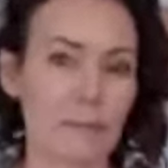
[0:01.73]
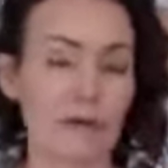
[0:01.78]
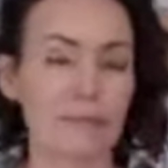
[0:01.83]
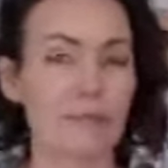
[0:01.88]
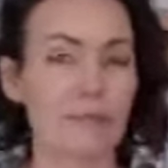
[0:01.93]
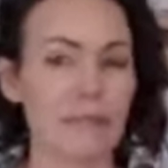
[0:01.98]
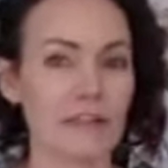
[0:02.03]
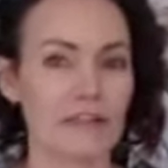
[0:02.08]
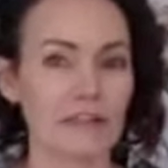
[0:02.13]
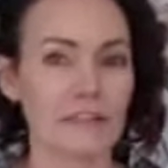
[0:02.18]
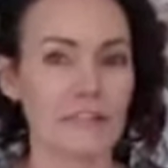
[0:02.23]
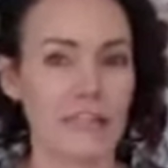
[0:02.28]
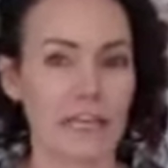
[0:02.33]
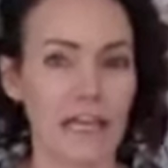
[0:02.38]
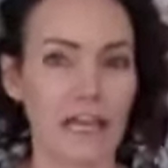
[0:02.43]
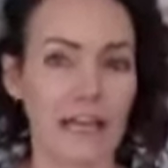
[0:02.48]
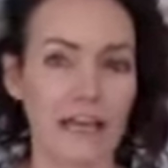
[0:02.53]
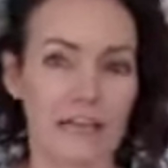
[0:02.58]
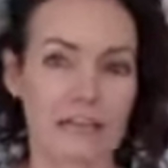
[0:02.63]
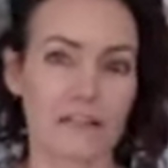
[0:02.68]
pop in here
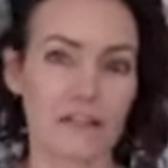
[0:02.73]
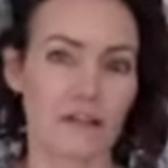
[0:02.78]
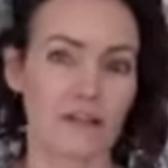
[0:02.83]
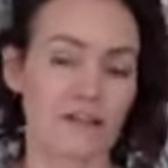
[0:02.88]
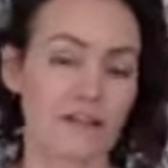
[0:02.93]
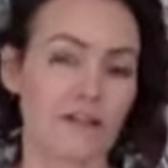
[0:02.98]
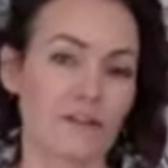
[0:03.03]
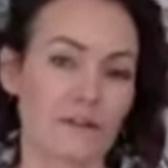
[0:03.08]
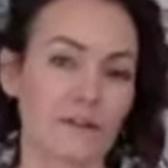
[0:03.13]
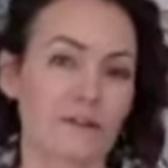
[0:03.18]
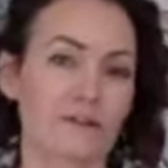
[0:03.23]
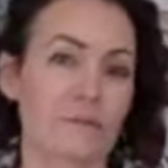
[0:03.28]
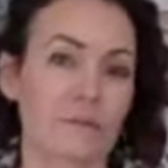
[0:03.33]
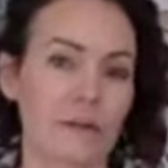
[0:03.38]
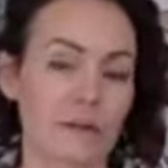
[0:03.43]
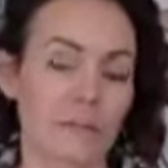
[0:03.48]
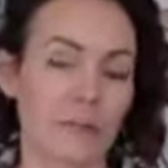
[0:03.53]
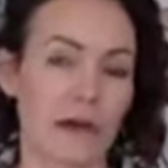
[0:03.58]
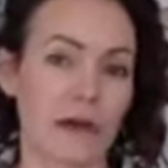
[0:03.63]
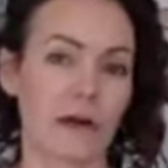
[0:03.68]
today and talk to you a little
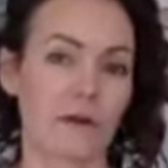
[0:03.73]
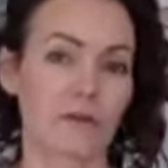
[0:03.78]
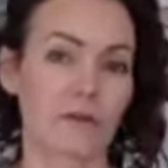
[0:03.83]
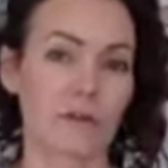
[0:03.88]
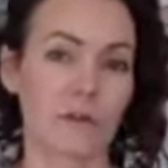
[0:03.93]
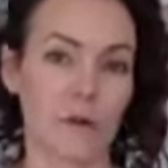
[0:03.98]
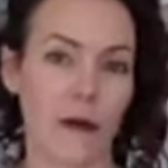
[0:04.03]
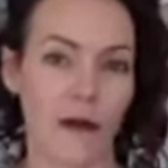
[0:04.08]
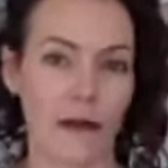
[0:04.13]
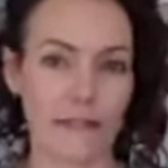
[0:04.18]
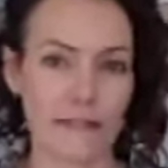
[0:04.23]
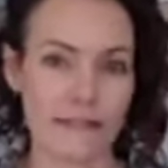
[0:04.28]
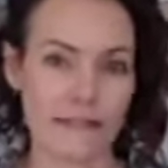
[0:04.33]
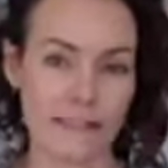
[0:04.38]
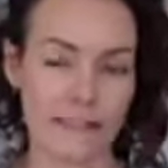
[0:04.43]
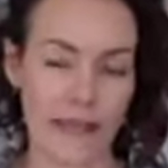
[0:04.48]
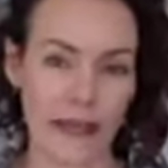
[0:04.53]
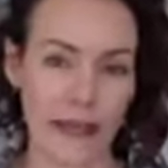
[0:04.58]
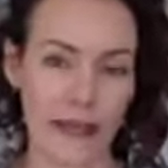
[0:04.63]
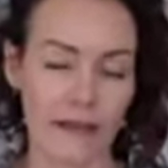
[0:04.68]
bit about your
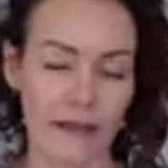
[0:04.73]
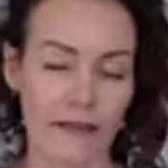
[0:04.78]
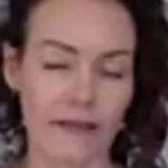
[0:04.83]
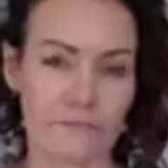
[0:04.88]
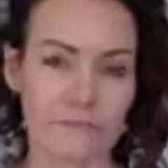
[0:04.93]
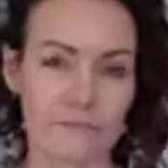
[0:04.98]
ICA.